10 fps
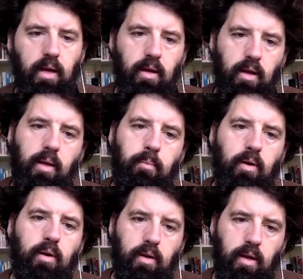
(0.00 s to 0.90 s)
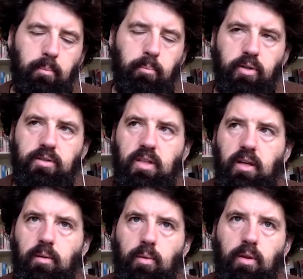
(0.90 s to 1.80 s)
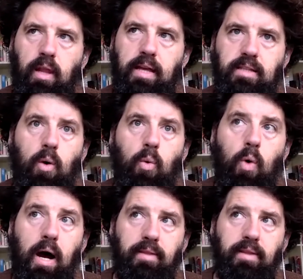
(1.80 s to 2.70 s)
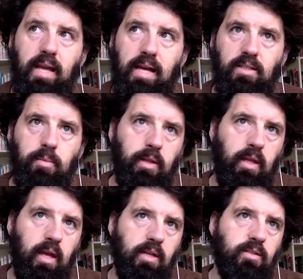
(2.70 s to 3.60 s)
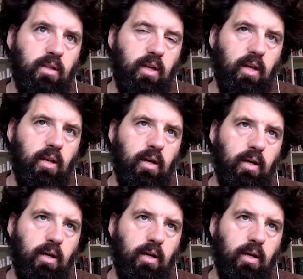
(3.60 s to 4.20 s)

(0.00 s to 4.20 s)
Yeah, and Bernstein lays out why this has to be the case in